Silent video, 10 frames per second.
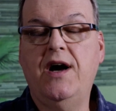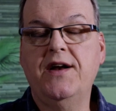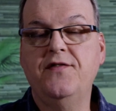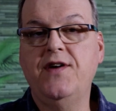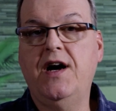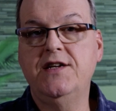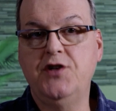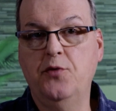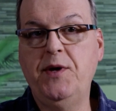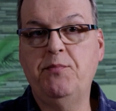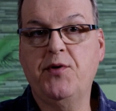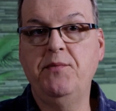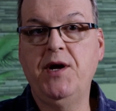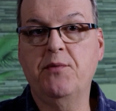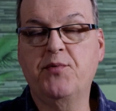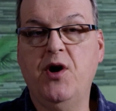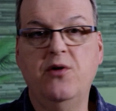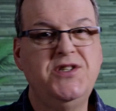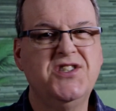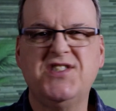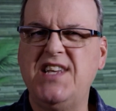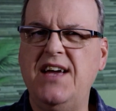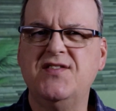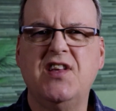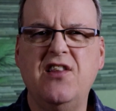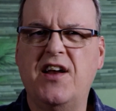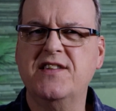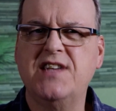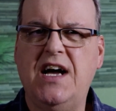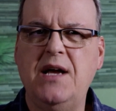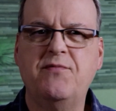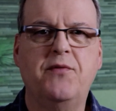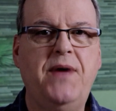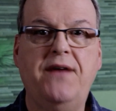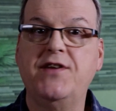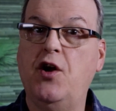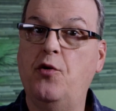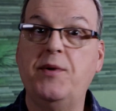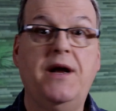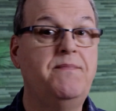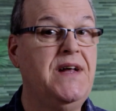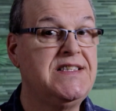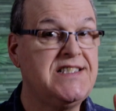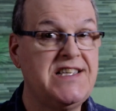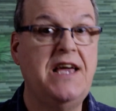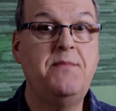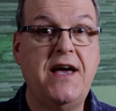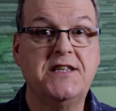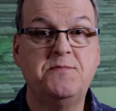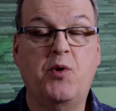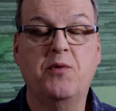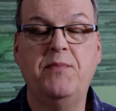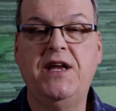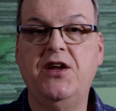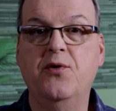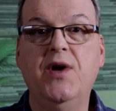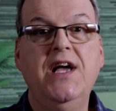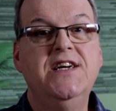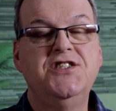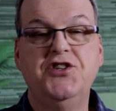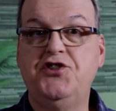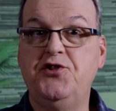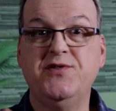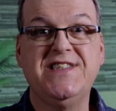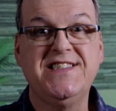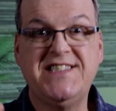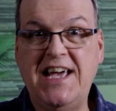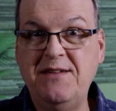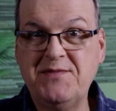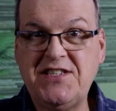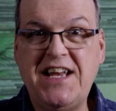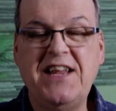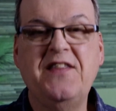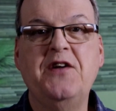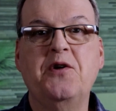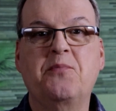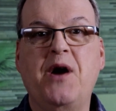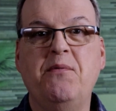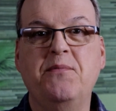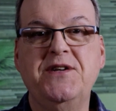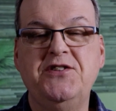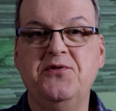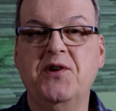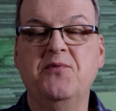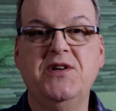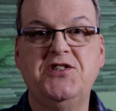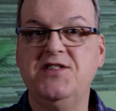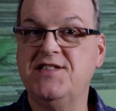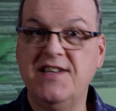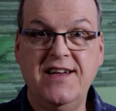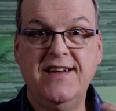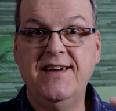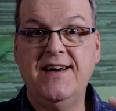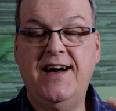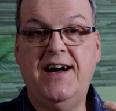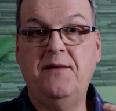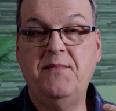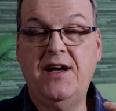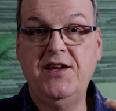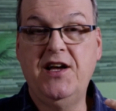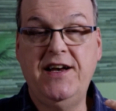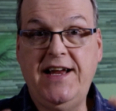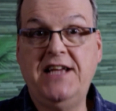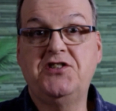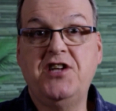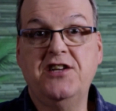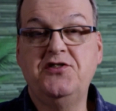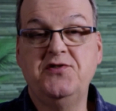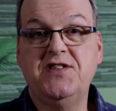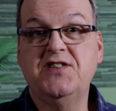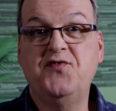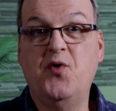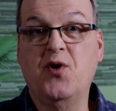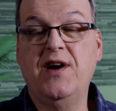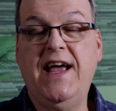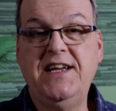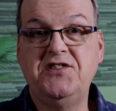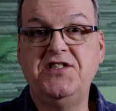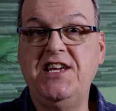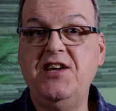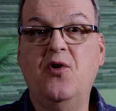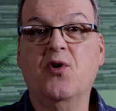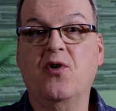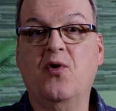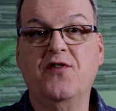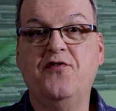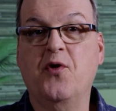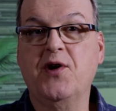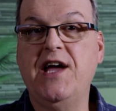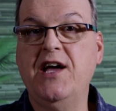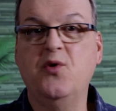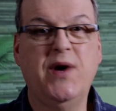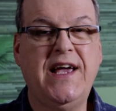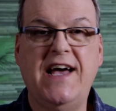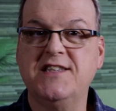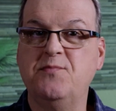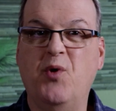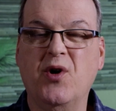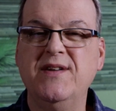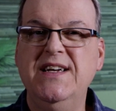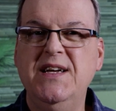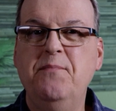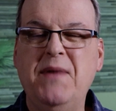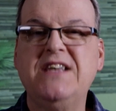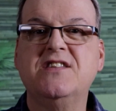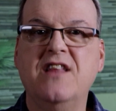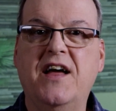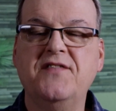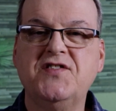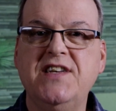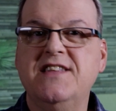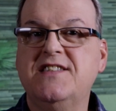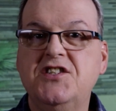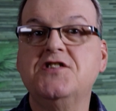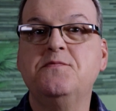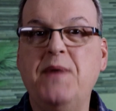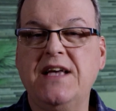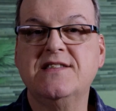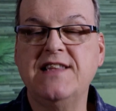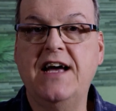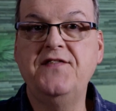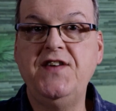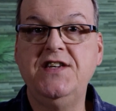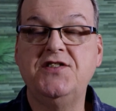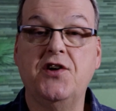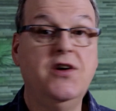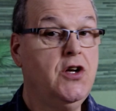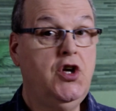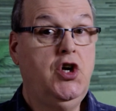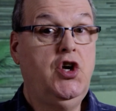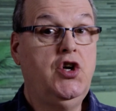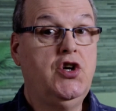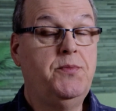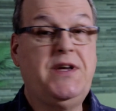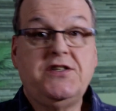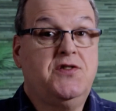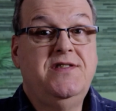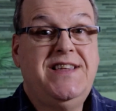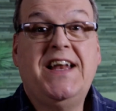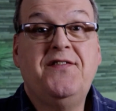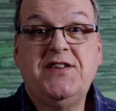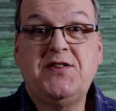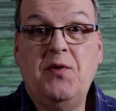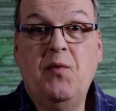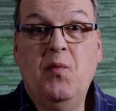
out of Adobe Premiere Pro. It just saves a lot of time from having to open up that same export menu to choose the same setting that you're probably doing, which is um, an H.264 HD or, or 4K quick export makes a lot of sense, just makes life easier. Because none of us